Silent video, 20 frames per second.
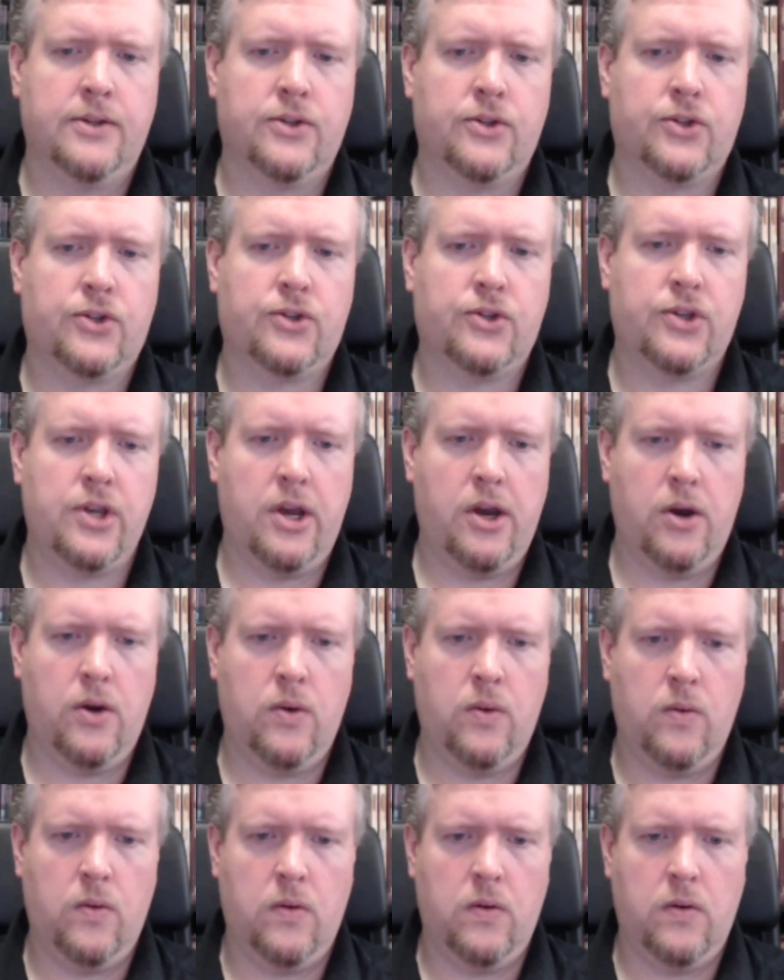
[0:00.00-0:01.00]

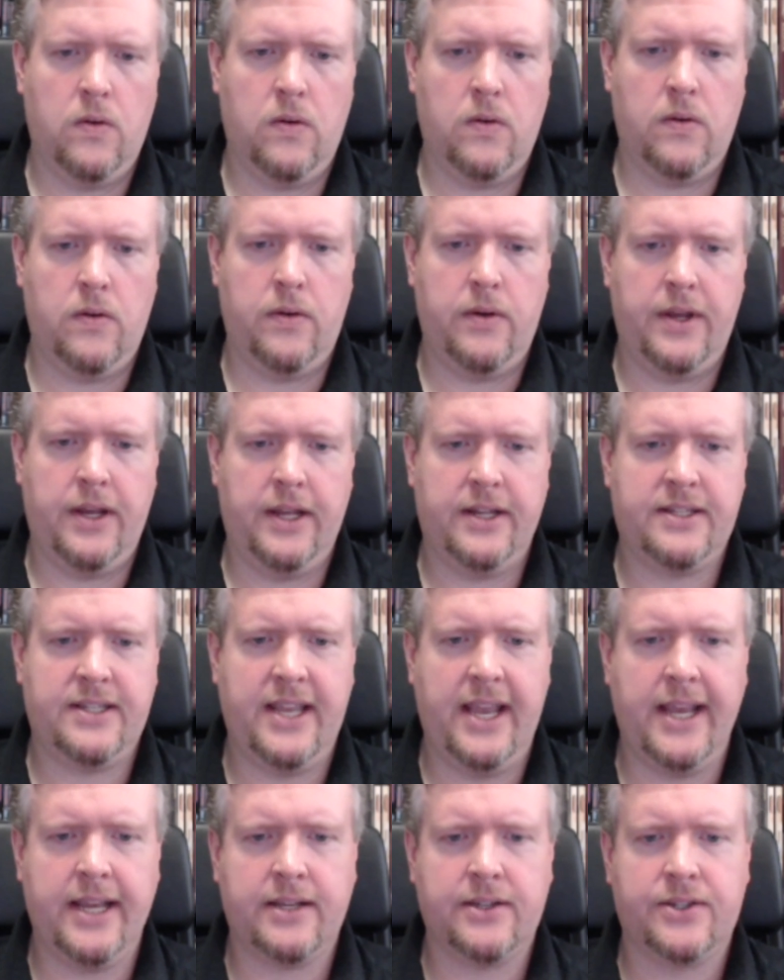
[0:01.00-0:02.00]
So it
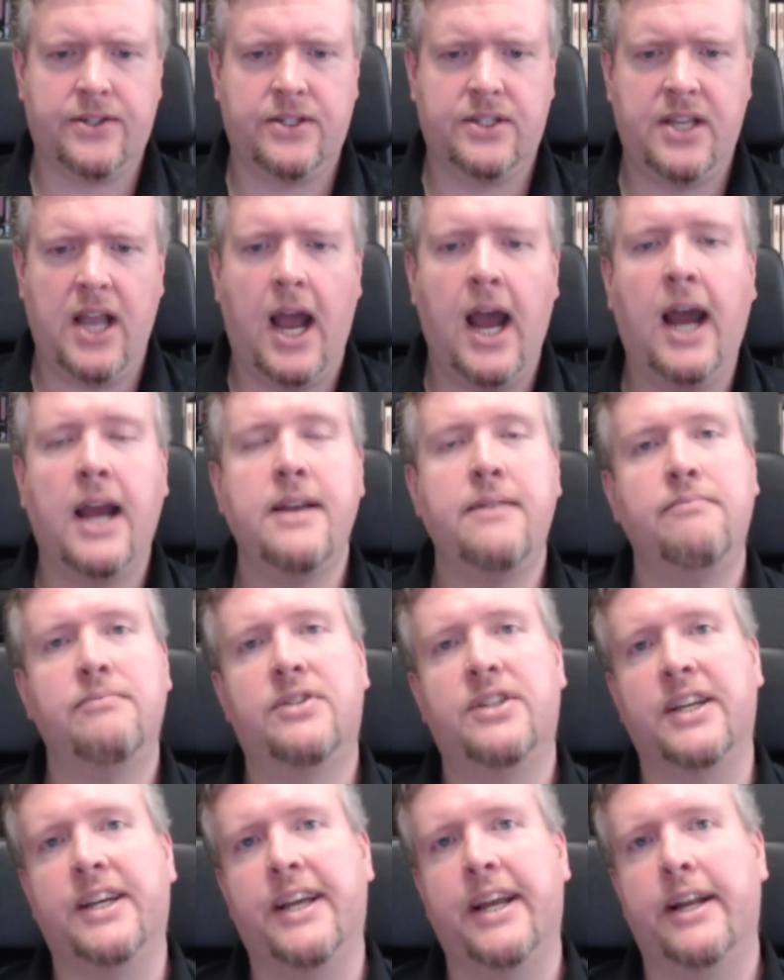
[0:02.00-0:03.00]
takes time
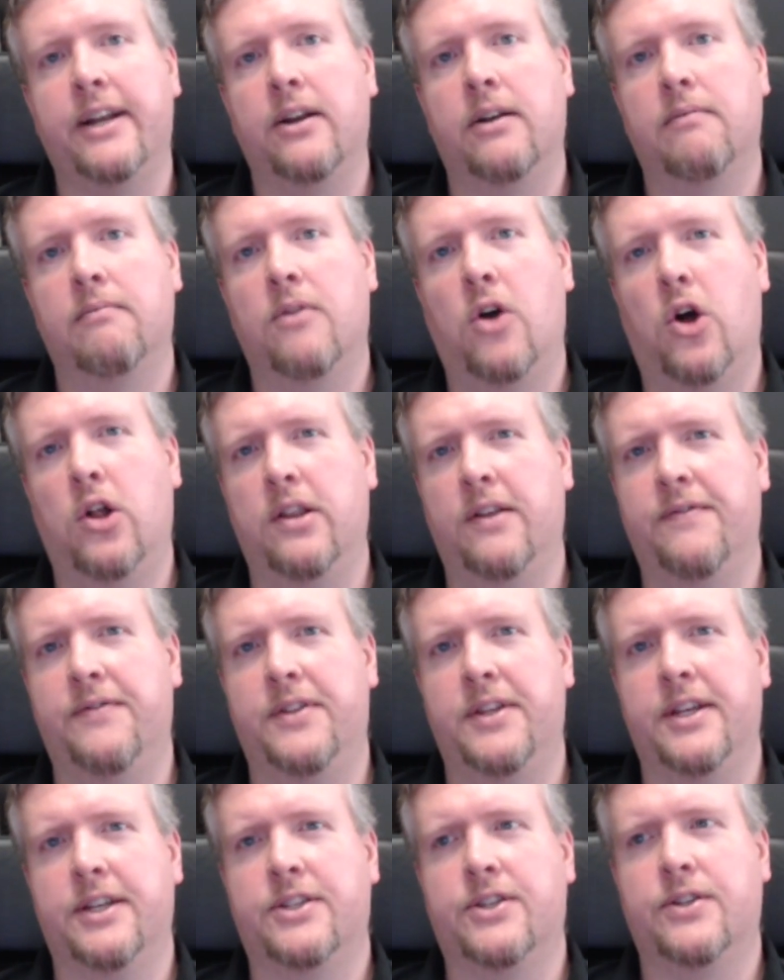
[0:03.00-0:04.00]
to get all
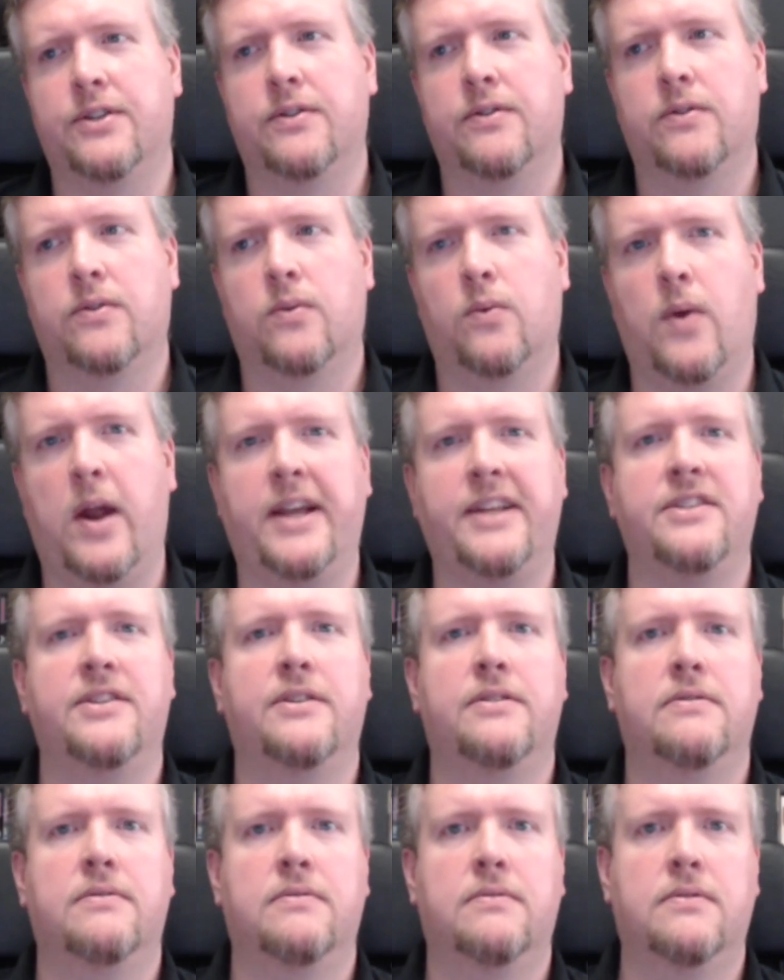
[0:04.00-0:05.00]
of this
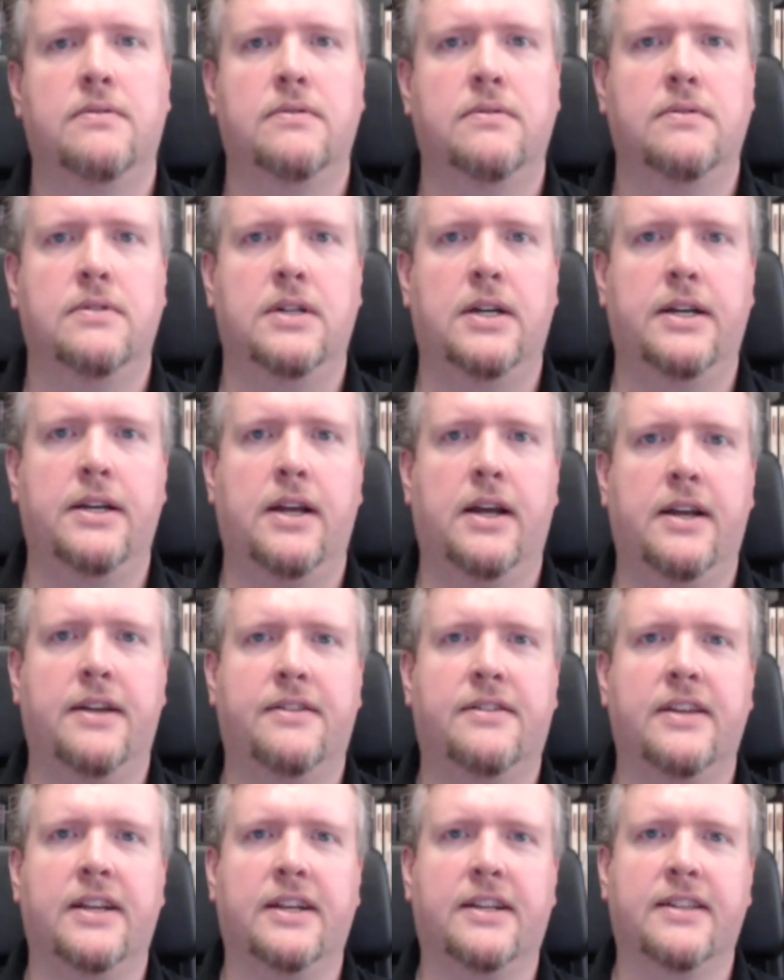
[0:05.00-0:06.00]
right. I
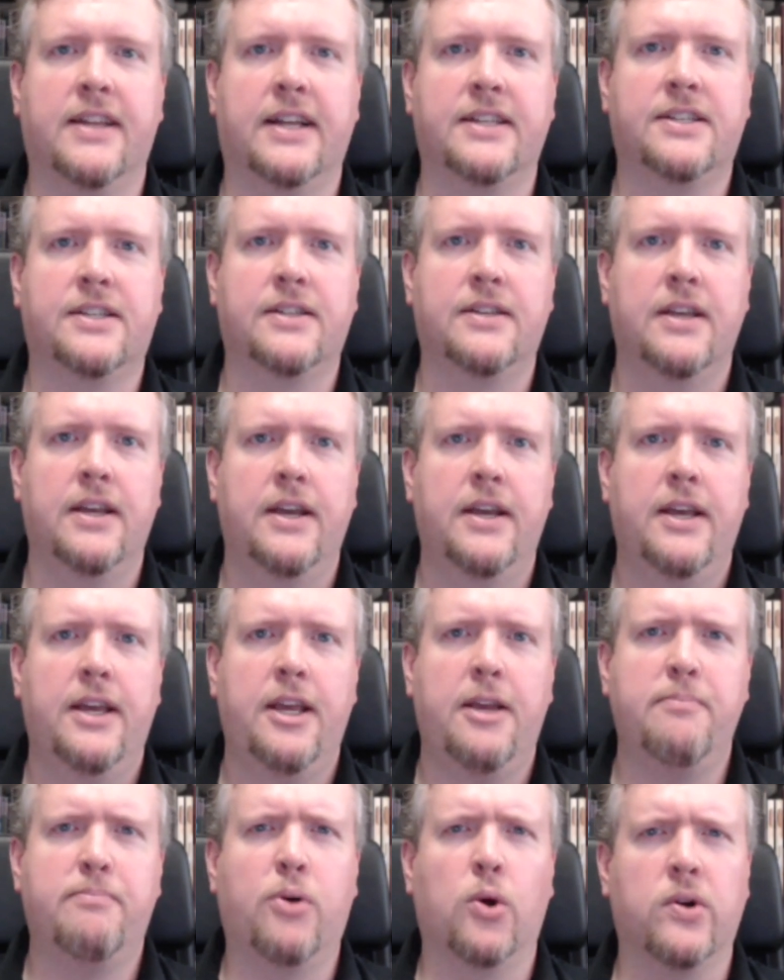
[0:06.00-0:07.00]
think that's
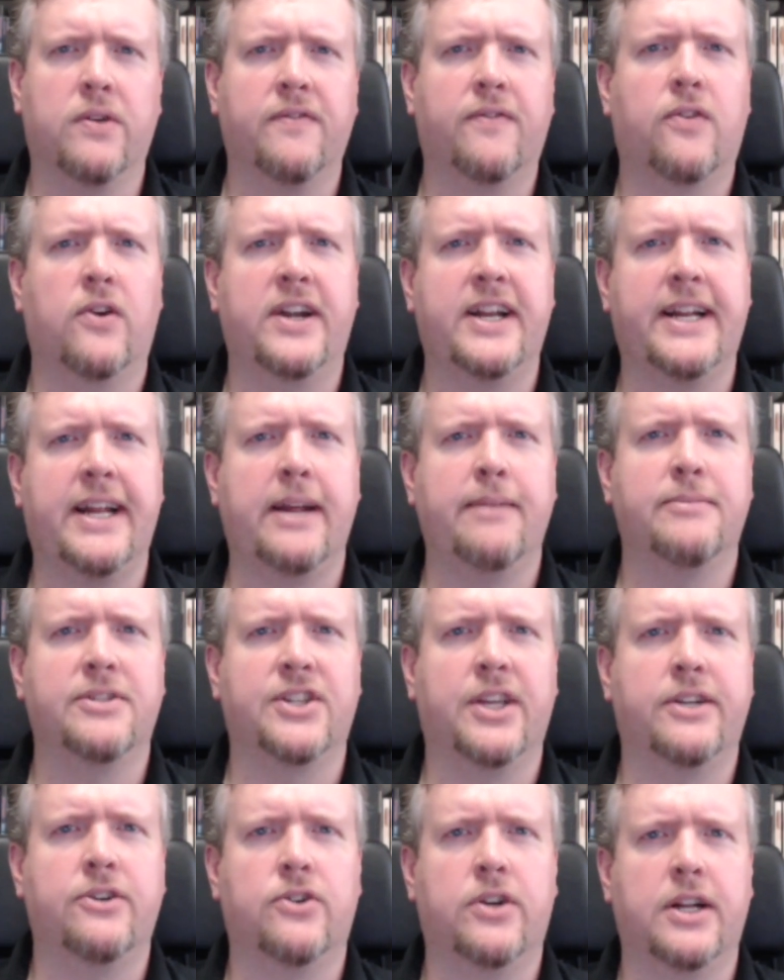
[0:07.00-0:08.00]
important for any game
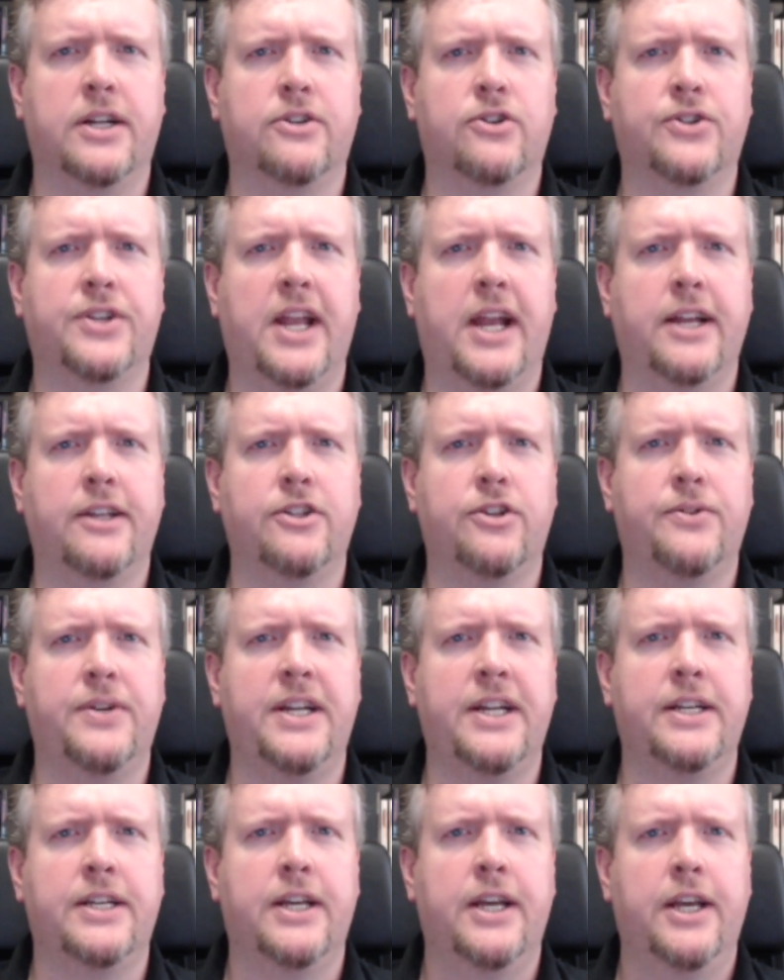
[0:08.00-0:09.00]
designer to understand. You
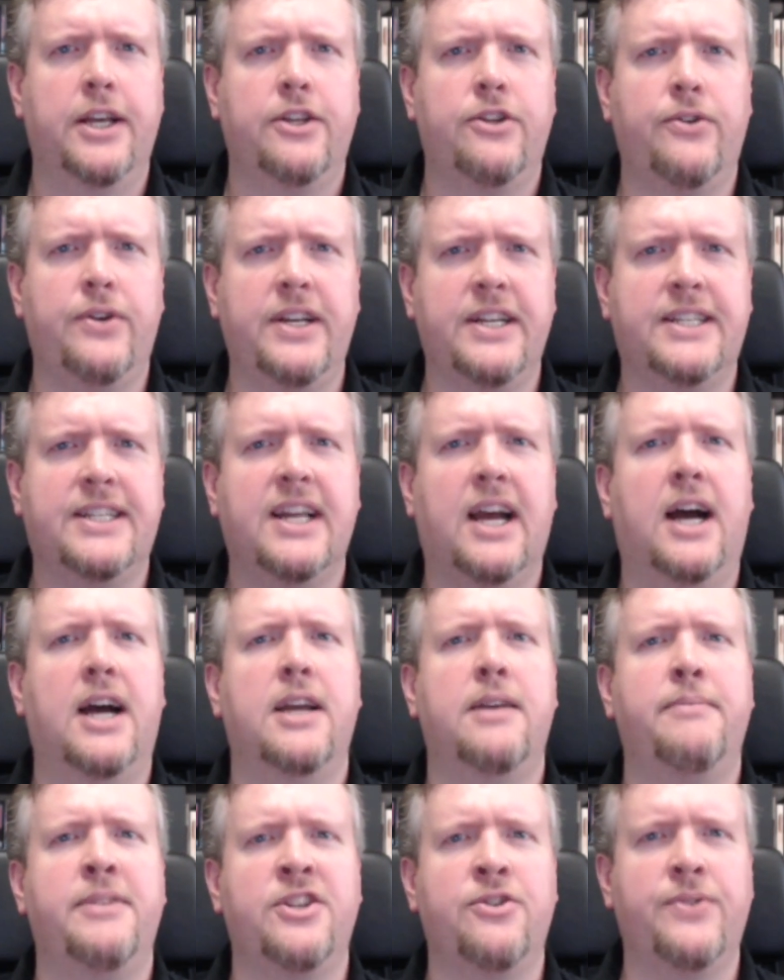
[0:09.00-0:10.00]
need
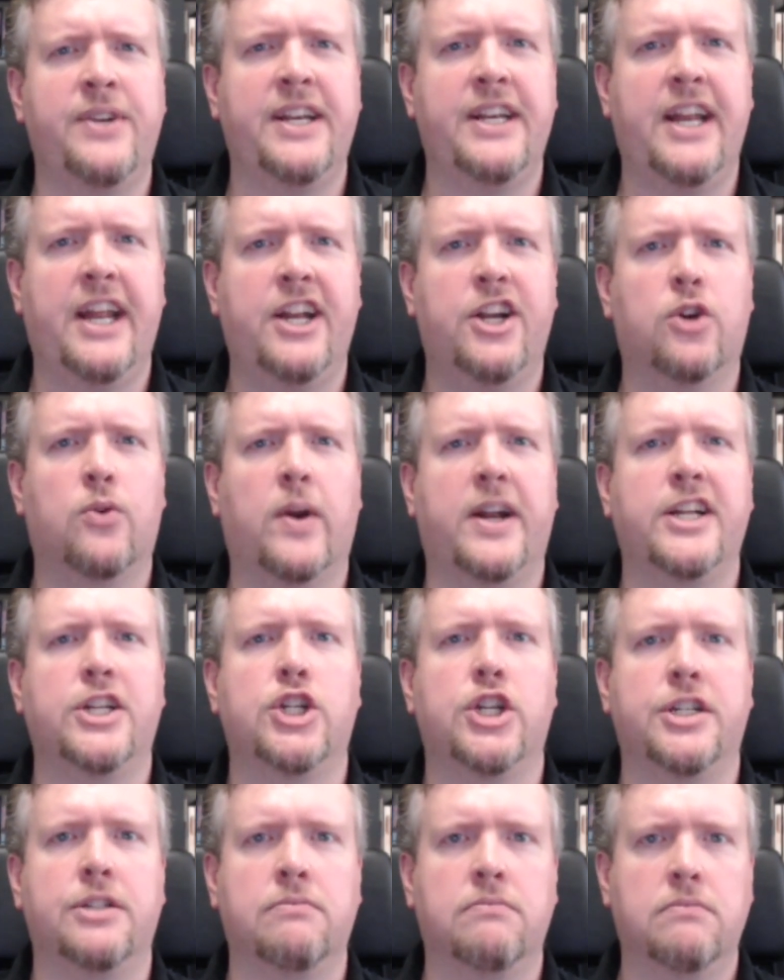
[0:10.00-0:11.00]
time and you need
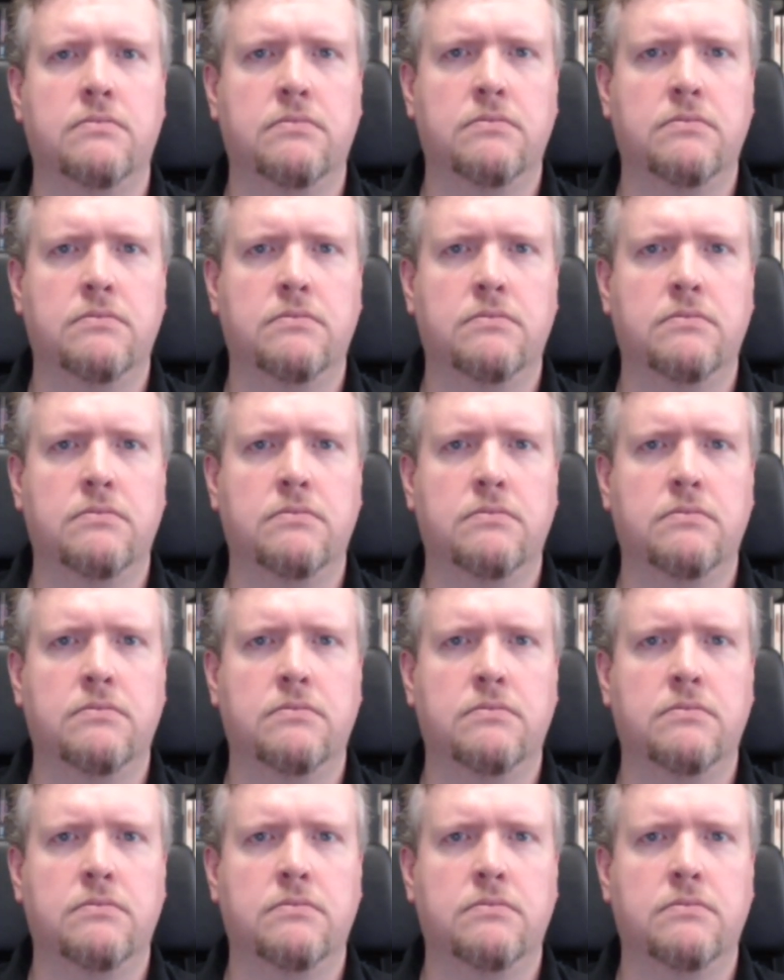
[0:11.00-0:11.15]
iteration.